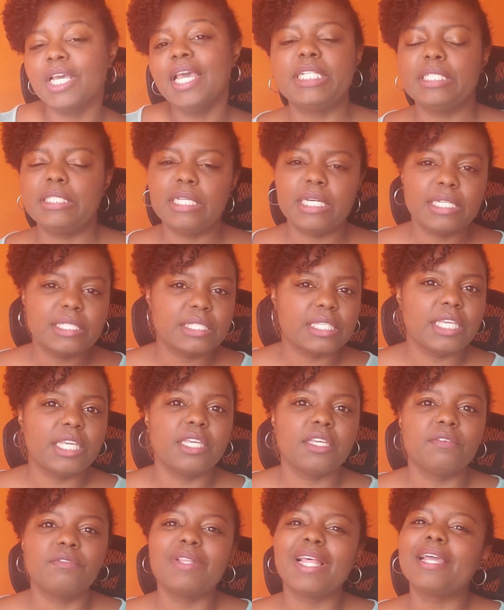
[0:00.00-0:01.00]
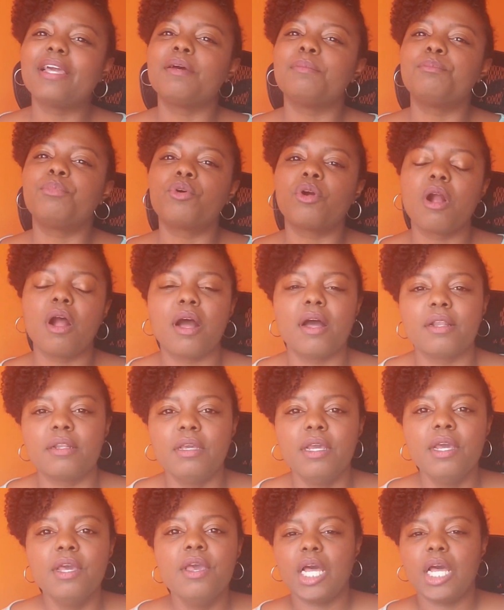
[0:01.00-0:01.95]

He does give like a broad,